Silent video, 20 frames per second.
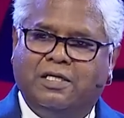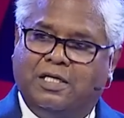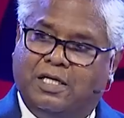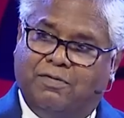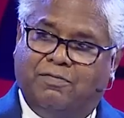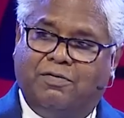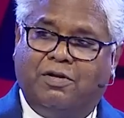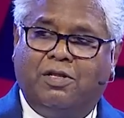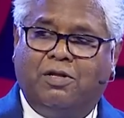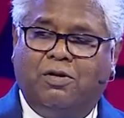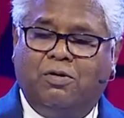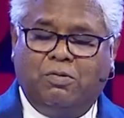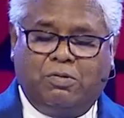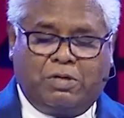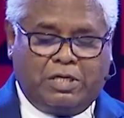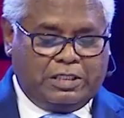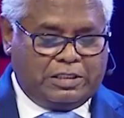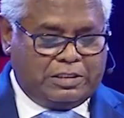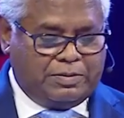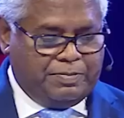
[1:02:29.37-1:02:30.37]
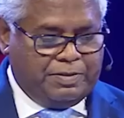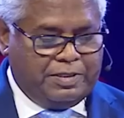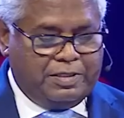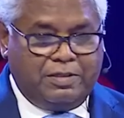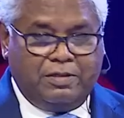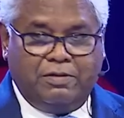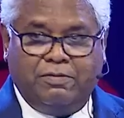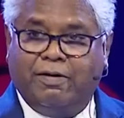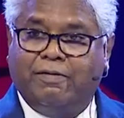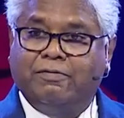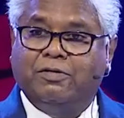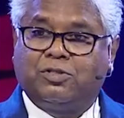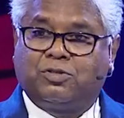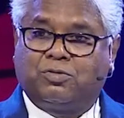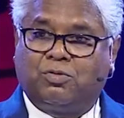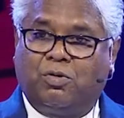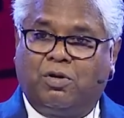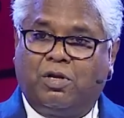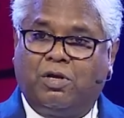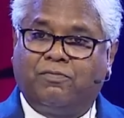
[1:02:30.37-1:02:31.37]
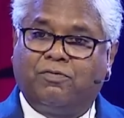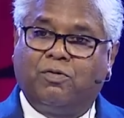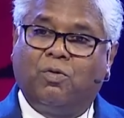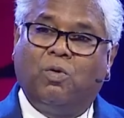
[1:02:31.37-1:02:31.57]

even in the New Testament, we have the story of the